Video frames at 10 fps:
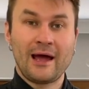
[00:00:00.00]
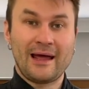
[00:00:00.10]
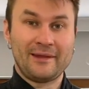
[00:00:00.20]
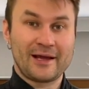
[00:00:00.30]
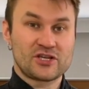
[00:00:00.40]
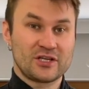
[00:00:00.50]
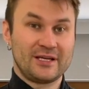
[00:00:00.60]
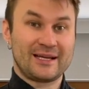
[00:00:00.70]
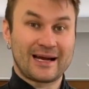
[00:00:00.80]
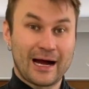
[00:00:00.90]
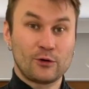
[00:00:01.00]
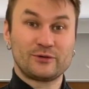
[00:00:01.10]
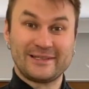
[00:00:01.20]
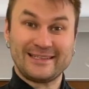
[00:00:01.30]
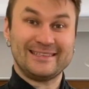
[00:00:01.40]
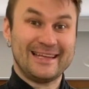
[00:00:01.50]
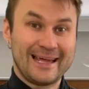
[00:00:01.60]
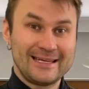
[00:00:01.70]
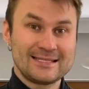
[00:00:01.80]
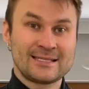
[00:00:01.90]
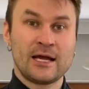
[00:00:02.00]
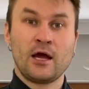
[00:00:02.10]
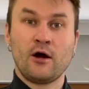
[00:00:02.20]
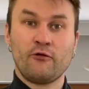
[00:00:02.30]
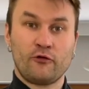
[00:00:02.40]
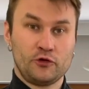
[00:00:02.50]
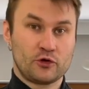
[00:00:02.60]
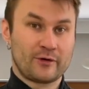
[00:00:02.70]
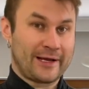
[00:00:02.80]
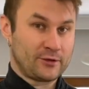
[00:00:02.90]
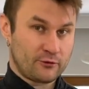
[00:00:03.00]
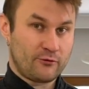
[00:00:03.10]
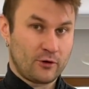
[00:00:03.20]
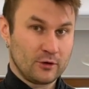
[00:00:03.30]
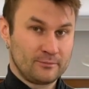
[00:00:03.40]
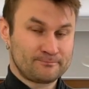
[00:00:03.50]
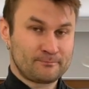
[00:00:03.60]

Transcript: and actually counting days for Ukraine to fall.